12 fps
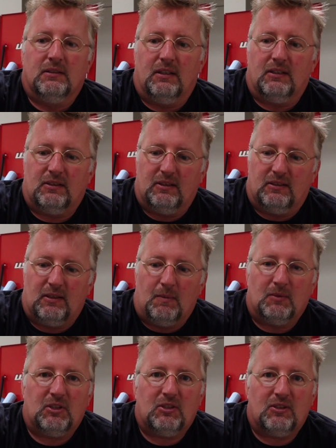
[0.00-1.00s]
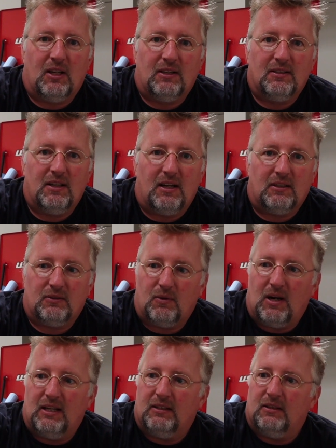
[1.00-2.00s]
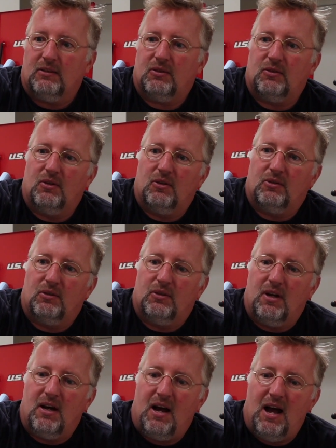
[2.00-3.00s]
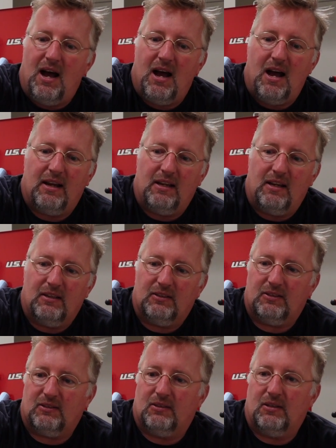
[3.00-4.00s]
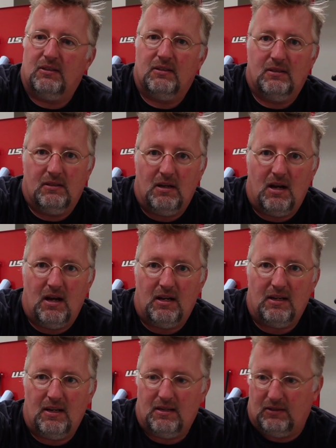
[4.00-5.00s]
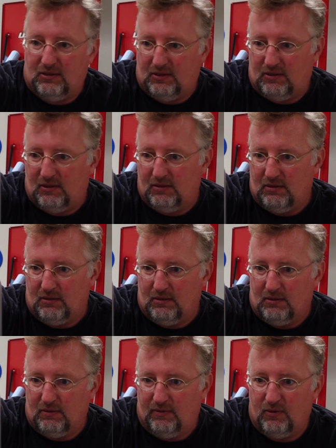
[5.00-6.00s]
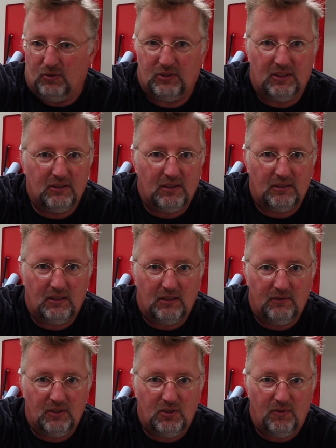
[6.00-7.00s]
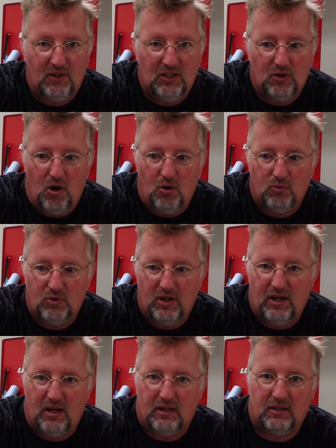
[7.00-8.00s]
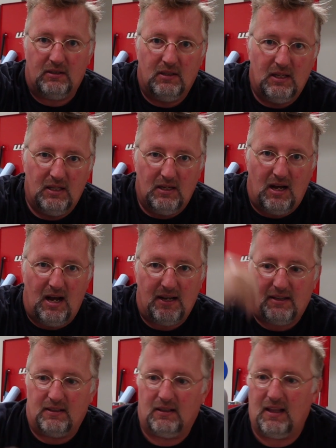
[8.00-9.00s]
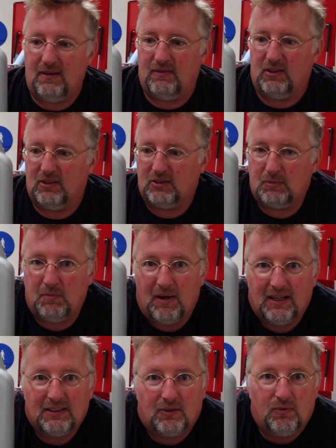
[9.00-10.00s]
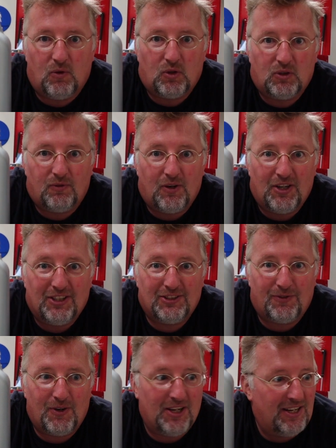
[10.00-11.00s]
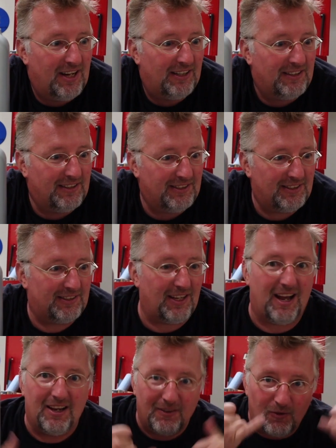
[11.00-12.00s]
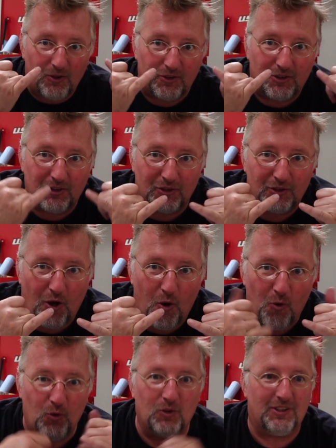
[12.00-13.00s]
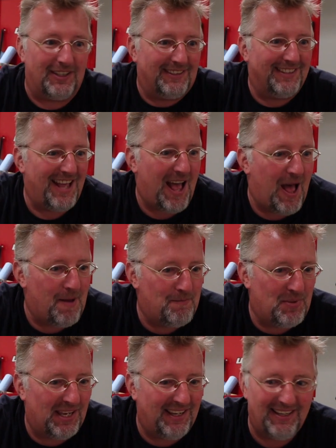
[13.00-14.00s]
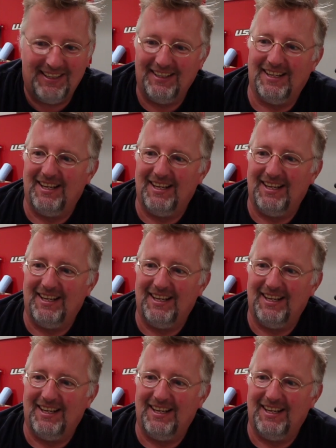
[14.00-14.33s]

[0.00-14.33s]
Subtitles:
this is some standard, right? It's not the highest full synthetic, which we know there are higher levels, but for $23 I was sold and happy,